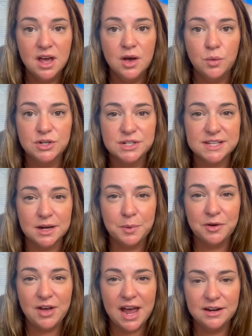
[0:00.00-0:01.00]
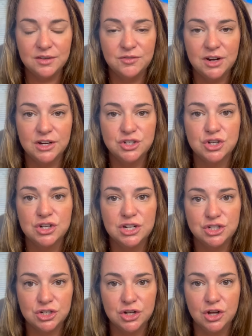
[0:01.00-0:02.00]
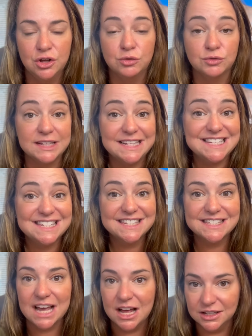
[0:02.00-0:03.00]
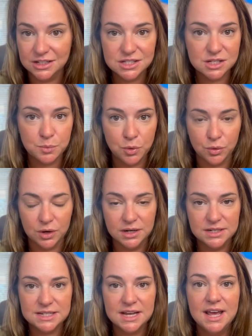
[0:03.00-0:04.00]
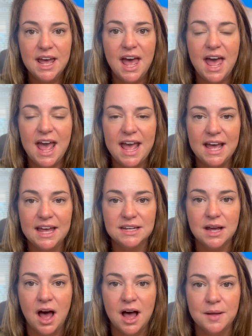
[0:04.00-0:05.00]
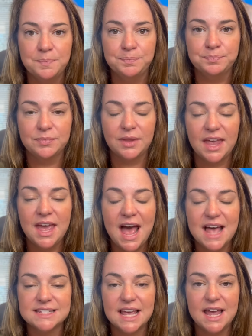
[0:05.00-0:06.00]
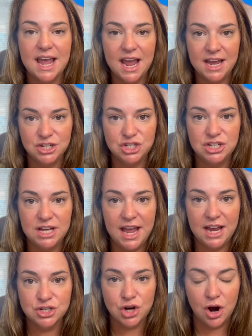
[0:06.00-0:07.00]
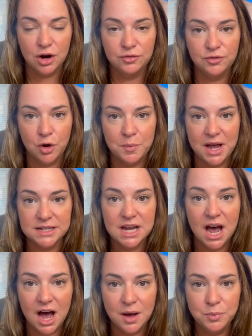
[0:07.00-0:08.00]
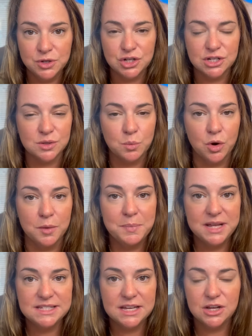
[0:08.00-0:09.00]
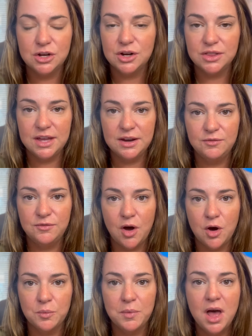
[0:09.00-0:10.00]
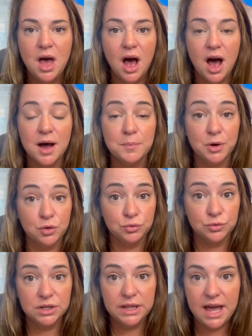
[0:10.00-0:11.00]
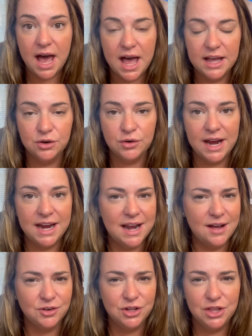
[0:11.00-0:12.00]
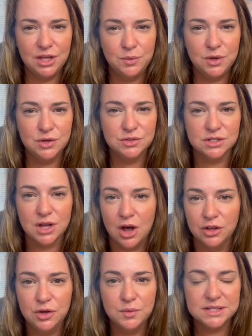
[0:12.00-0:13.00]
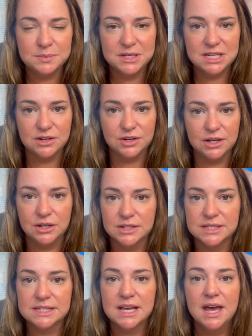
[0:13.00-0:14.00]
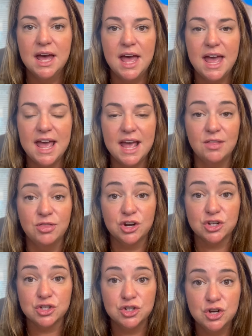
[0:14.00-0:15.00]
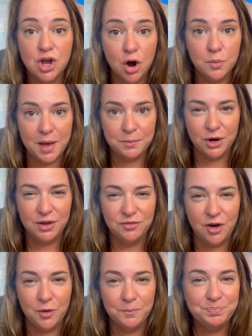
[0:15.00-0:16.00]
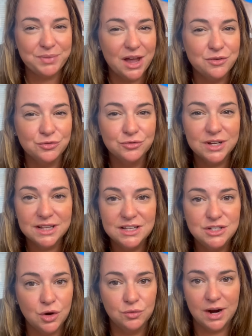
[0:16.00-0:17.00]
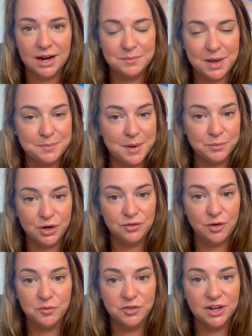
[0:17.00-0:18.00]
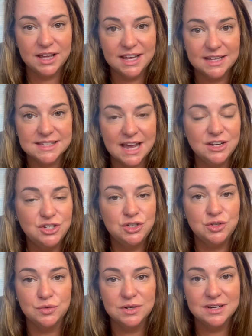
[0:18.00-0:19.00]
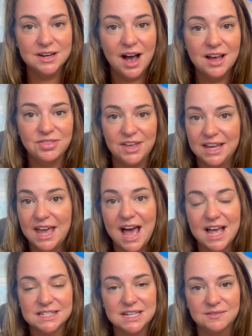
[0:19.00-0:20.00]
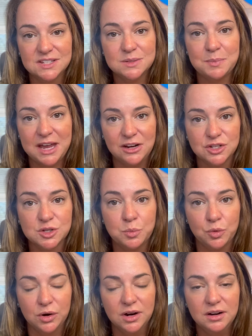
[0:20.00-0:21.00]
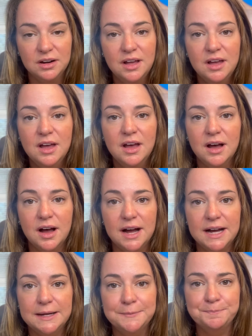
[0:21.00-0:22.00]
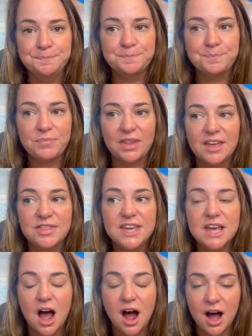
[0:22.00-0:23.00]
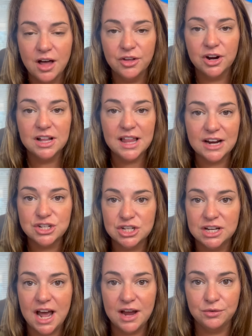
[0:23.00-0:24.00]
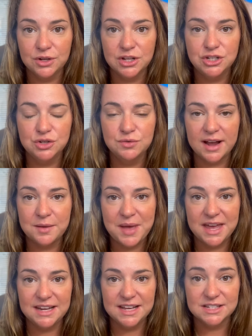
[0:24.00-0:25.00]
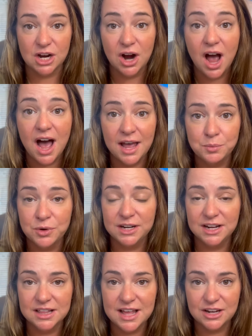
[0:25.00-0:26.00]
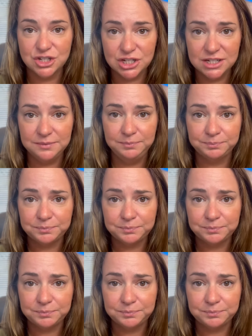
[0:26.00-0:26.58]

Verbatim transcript: which is gonna provide a very traditional, really solid support and um, it has a HDHR foam on top, which is a more basic urethane foam, um, but really high grade. Everything we use is all U.S. materials and there's no memory foam. I really don't recommend memory foam for kids. I do not think it has enough spinal support. Um, the other collection I really do recommend is our hybrid collection.